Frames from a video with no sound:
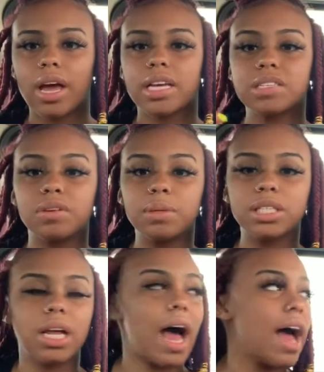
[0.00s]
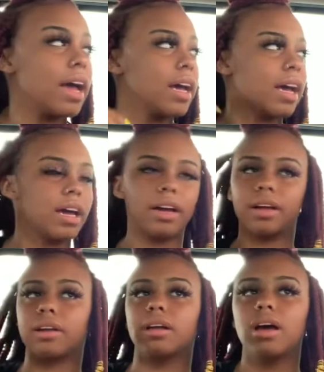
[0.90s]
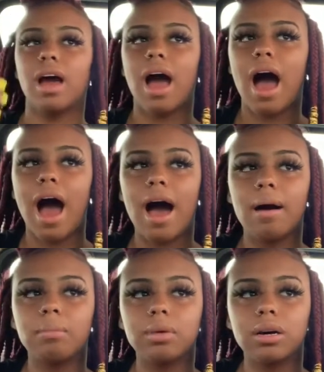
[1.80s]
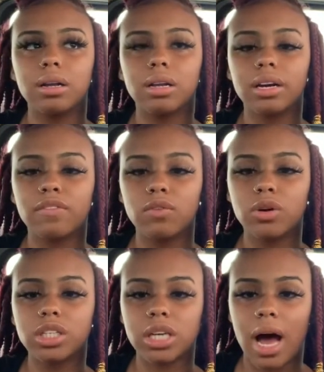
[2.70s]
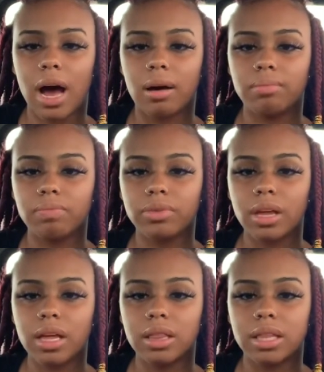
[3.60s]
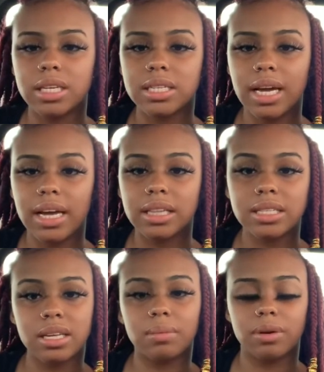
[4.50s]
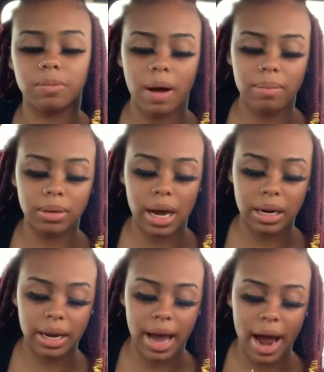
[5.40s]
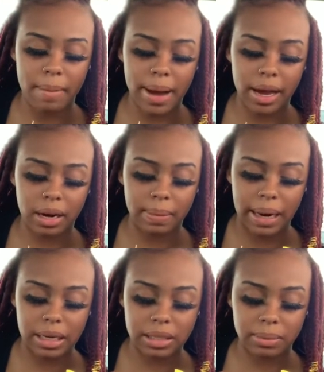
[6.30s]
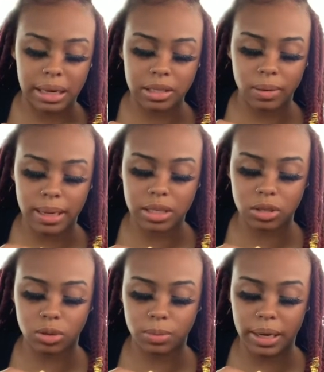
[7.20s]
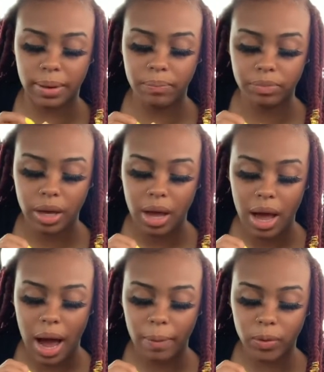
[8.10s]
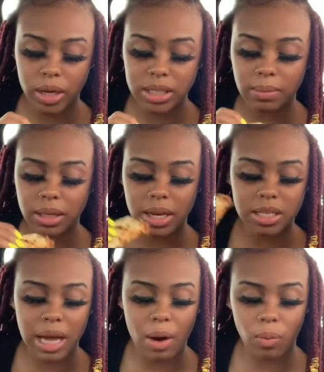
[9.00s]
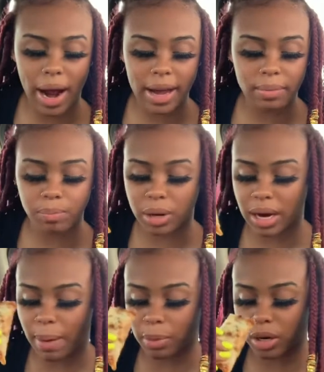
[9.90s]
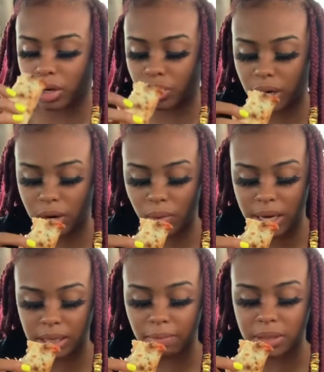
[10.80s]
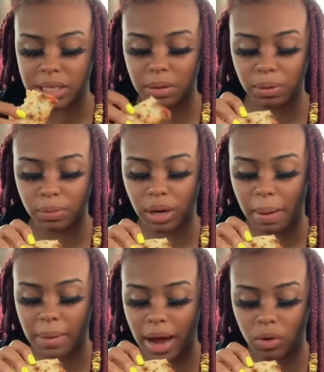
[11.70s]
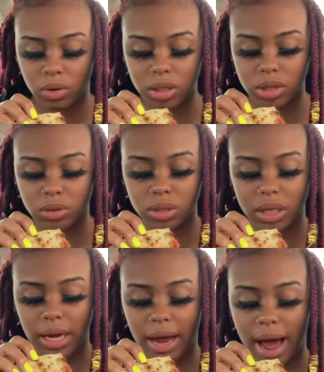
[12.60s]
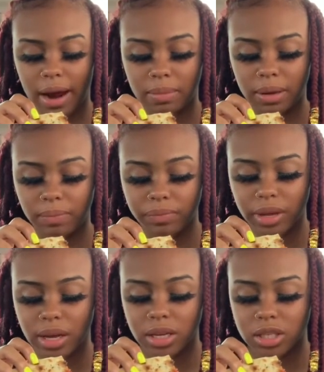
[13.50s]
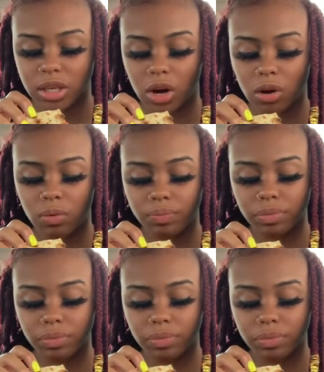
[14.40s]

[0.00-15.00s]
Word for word: it's gonna be July and I'm looking for a job this late in the summer. Probably not gonna get hired by anybody because I'm about to go back to school. But I'm doing something that's not right, but I'm gonna do it anyways. I've been telling people that I'm not going to school so they can hire me. So